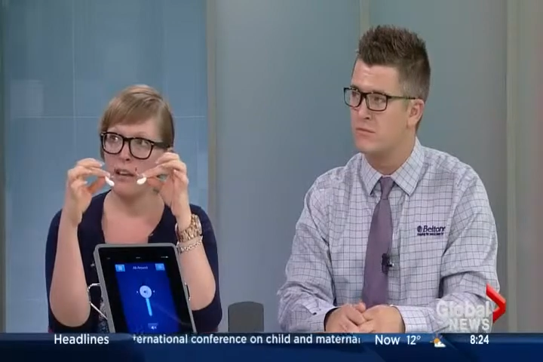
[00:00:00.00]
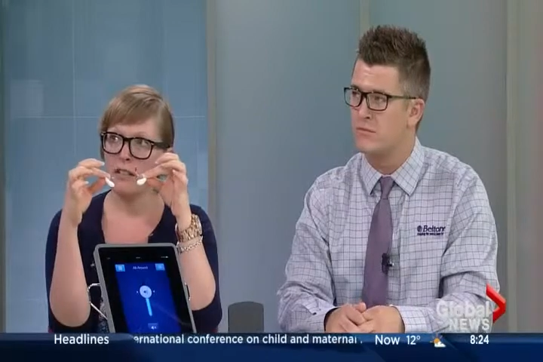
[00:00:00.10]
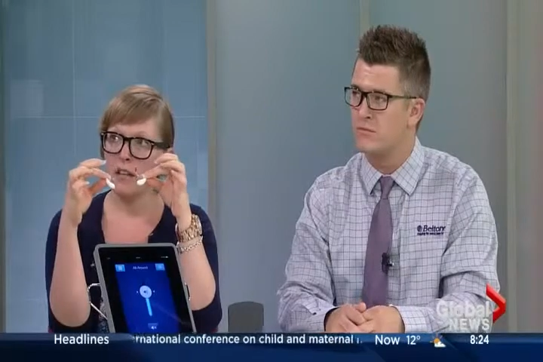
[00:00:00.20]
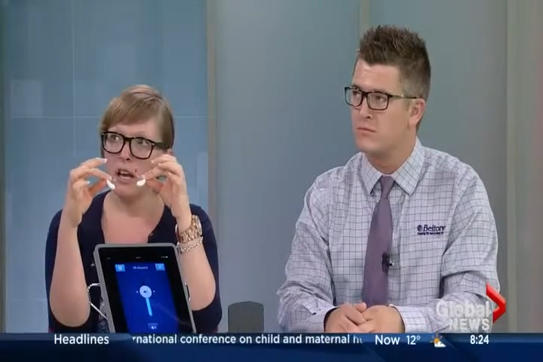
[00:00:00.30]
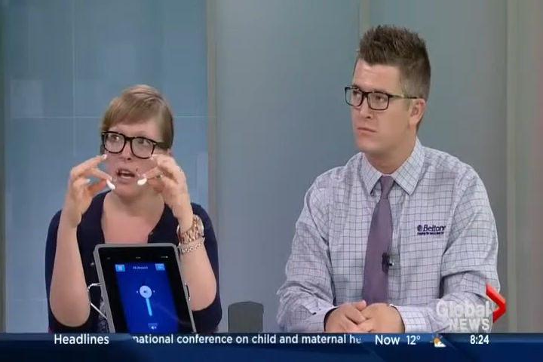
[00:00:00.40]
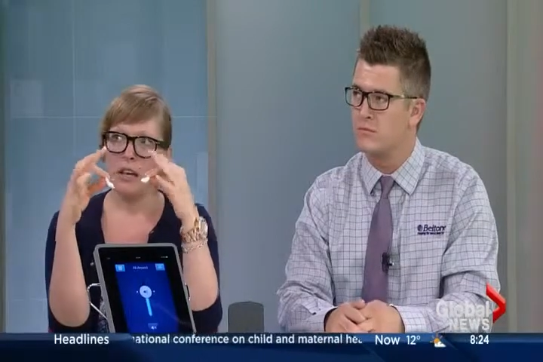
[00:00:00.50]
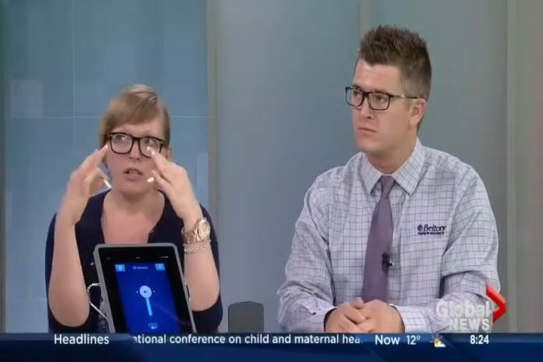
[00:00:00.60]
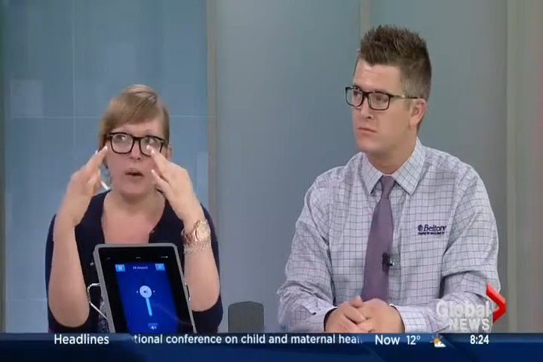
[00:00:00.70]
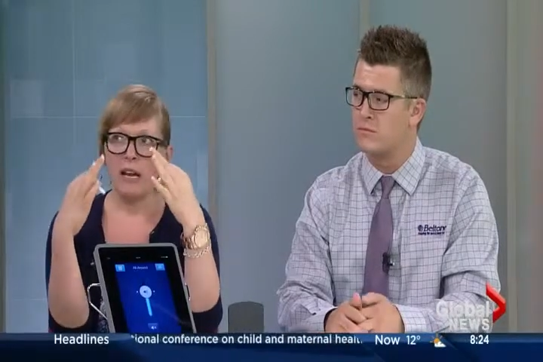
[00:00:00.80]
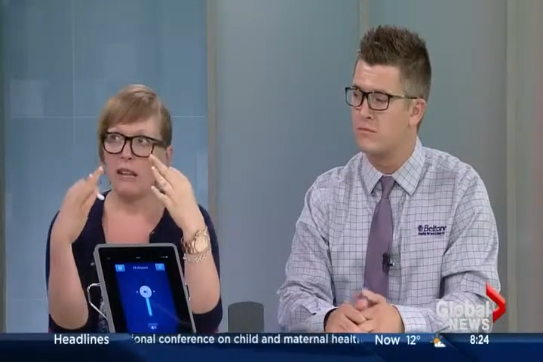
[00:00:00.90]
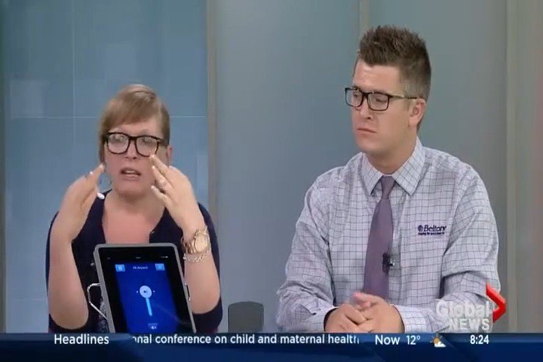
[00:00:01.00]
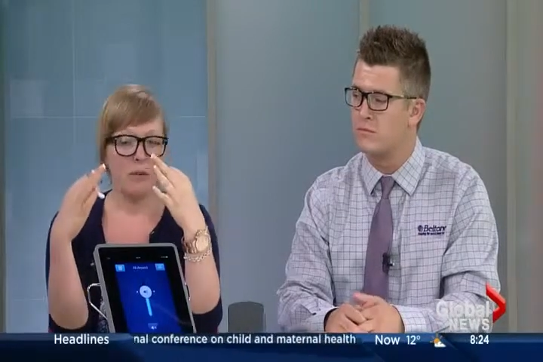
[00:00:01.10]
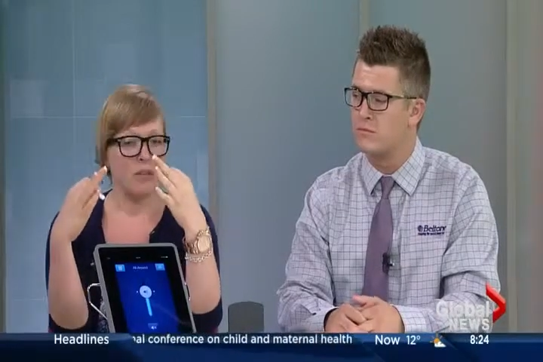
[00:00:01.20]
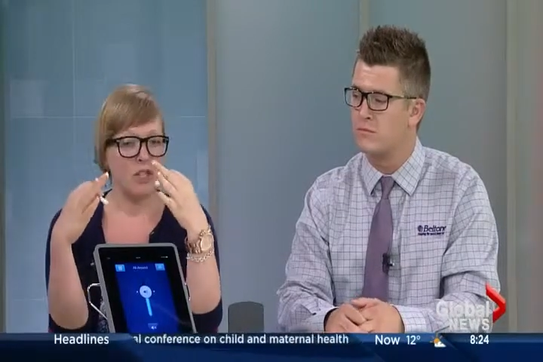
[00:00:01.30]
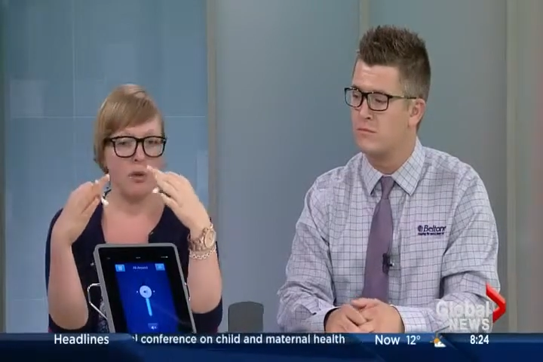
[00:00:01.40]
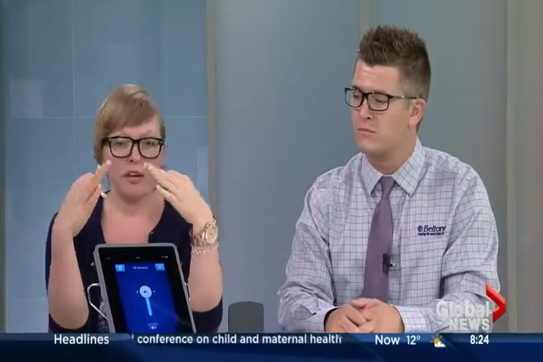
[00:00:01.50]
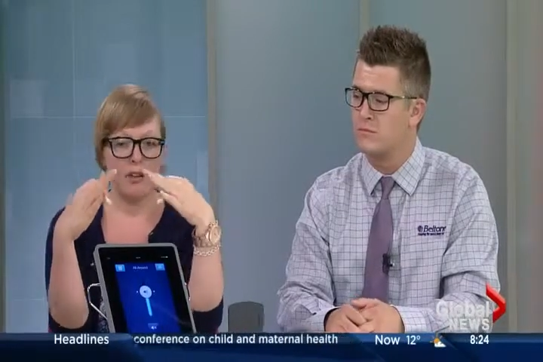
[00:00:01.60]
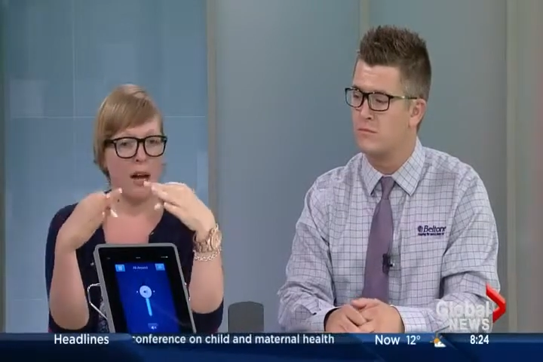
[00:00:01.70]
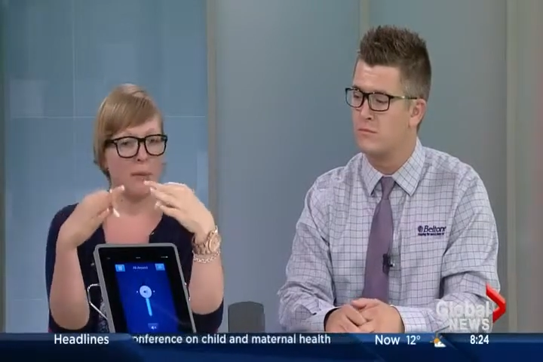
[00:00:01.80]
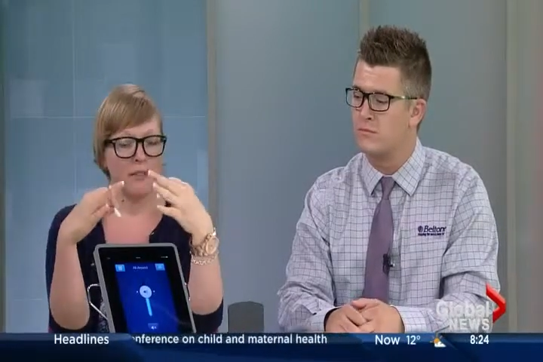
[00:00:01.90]
Speaker 1: aids. So anything you would do on
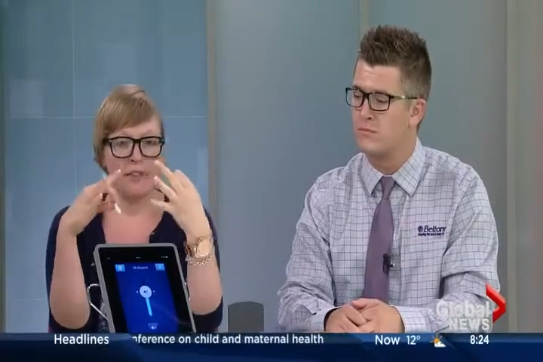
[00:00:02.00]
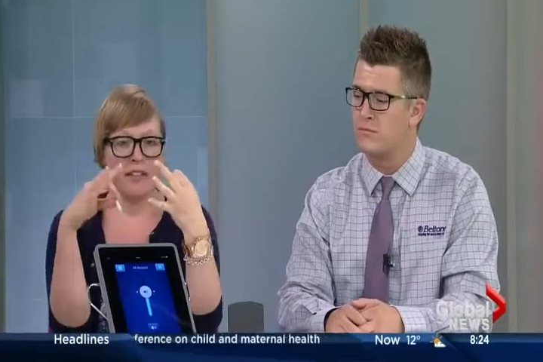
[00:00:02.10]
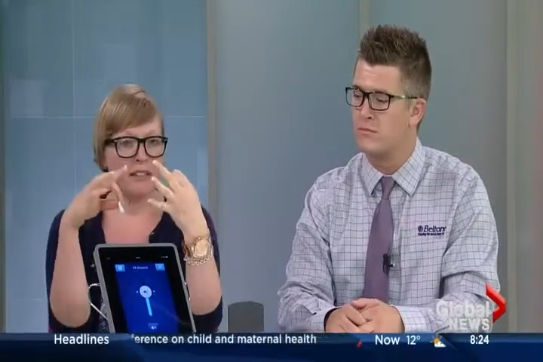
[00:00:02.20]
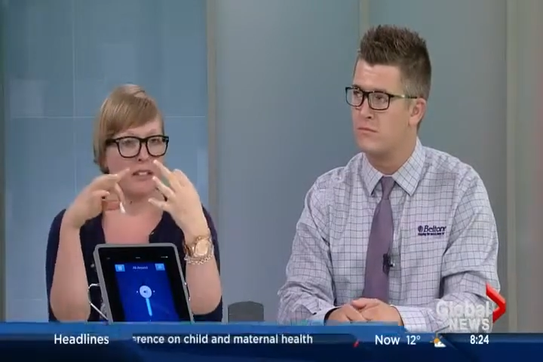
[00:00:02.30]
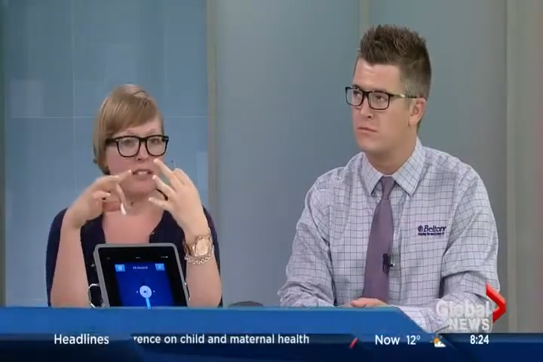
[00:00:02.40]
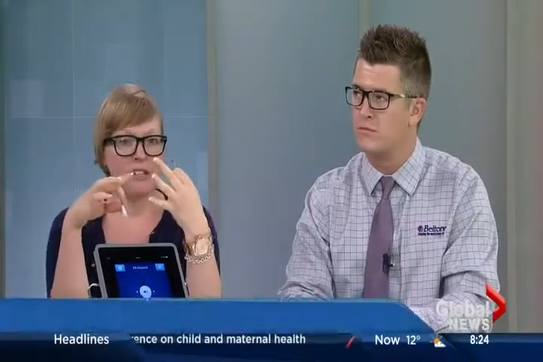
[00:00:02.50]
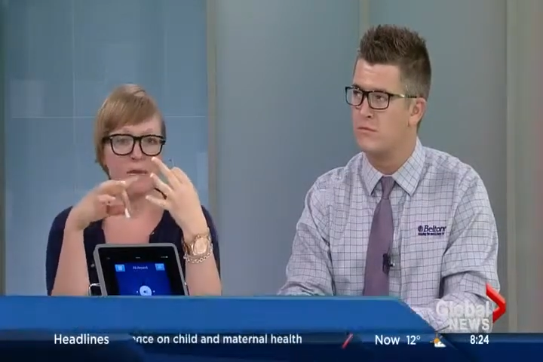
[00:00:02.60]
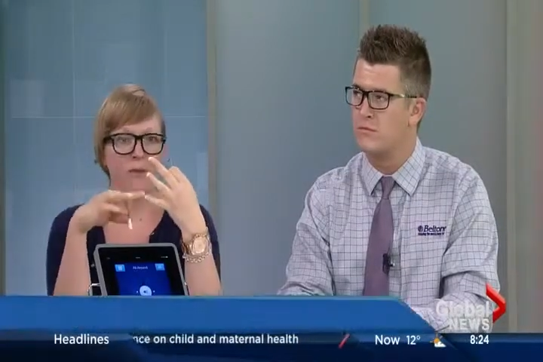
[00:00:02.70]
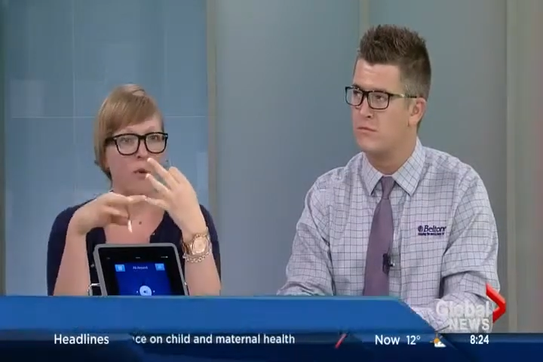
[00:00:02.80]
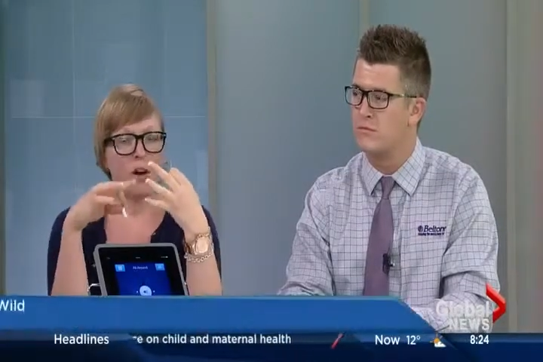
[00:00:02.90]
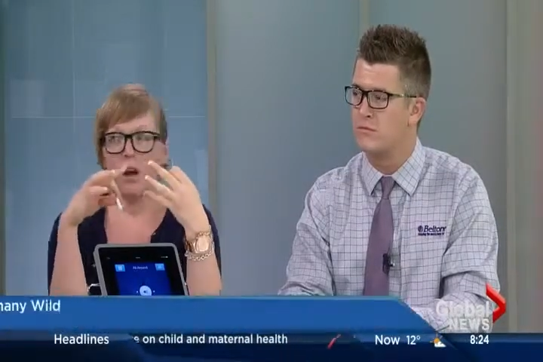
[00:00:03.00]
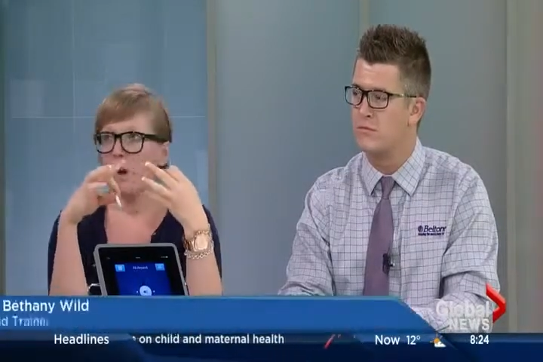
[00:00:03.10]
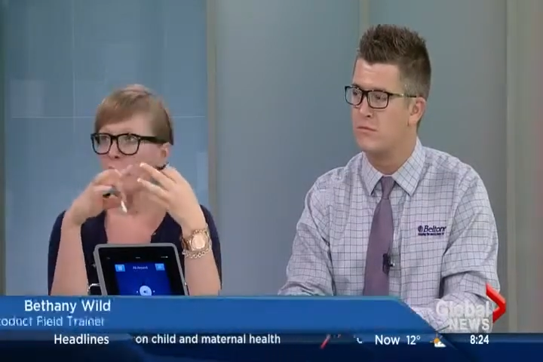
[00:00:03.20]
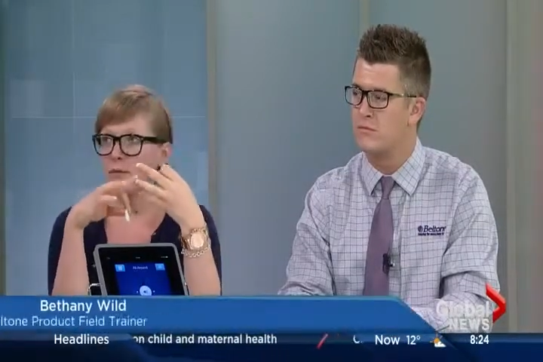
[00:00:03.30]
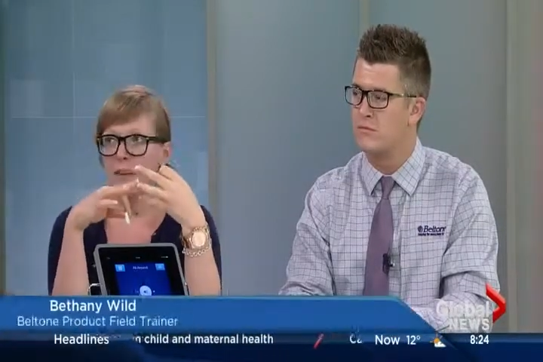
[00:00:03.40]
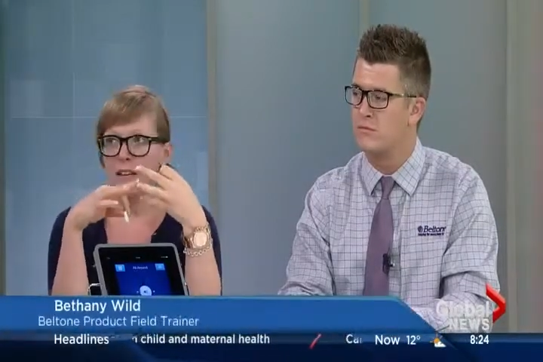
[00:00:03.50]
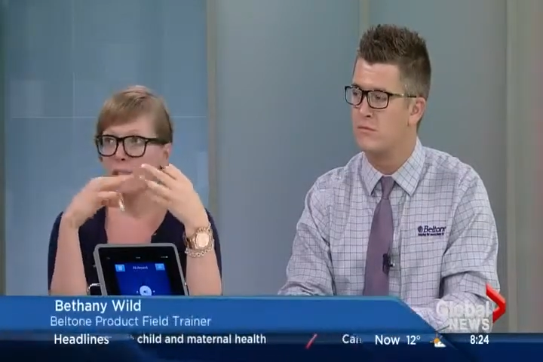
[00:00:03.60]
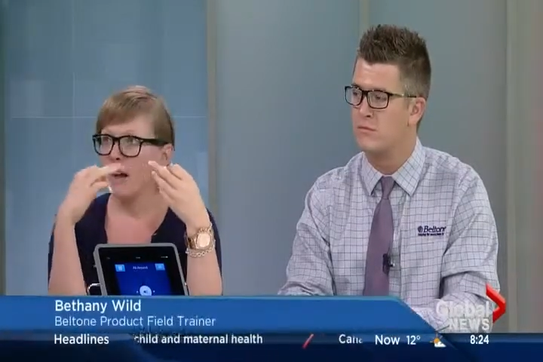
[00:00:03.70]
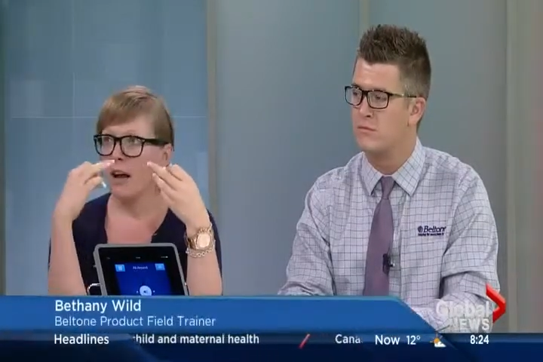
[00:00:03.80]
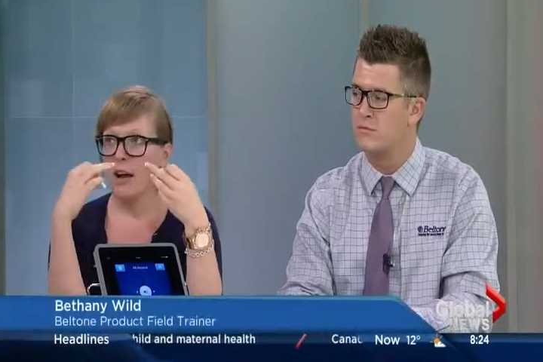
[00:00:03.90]
your Apple device, such as phone calls,
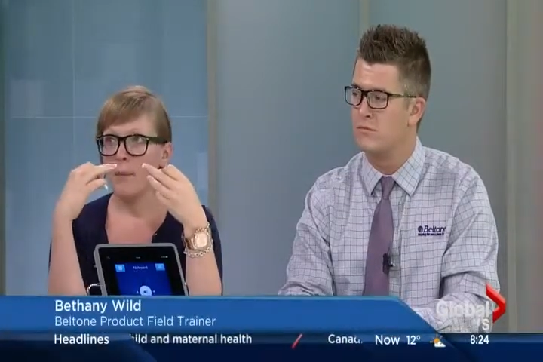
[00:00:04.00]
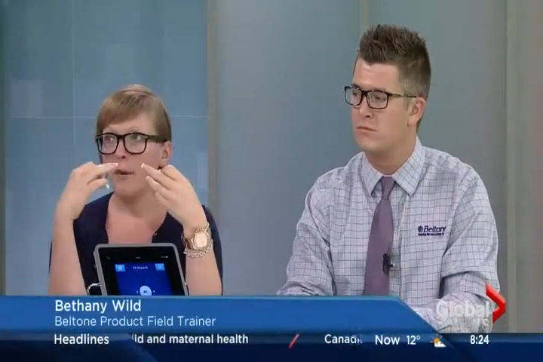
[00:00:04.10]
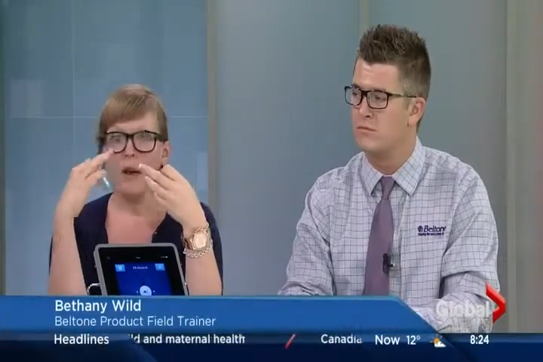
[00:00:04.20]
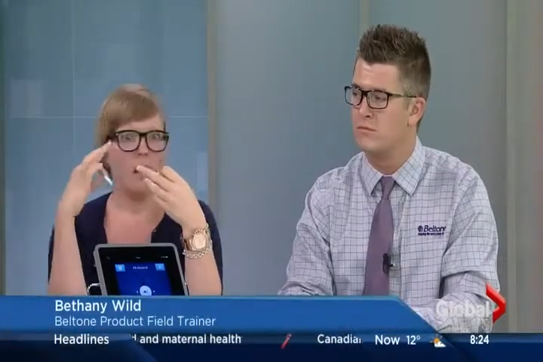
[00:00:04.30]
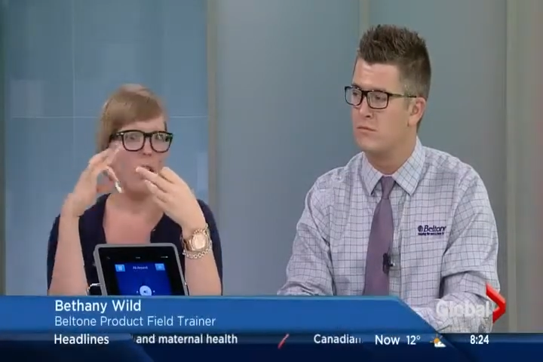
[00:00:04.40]
FaceTime,